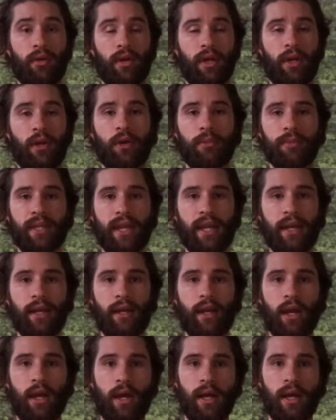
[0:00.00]
You know what I'm
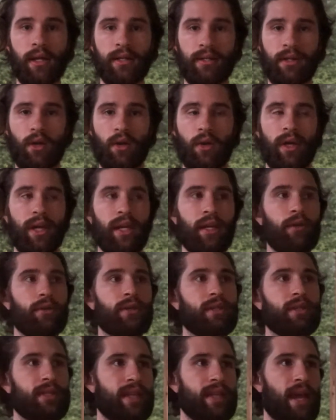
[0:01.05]
saying? So he
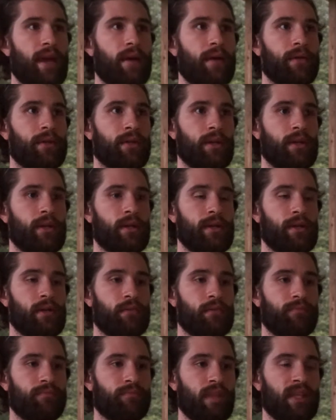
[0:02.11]
uses that
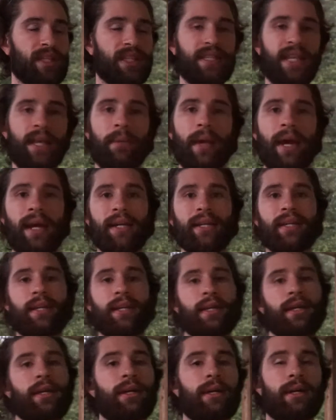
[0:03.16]
as it's the same kind
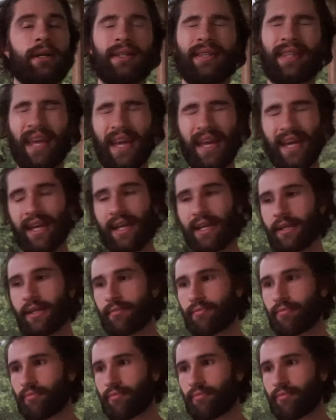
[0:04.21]
of thing,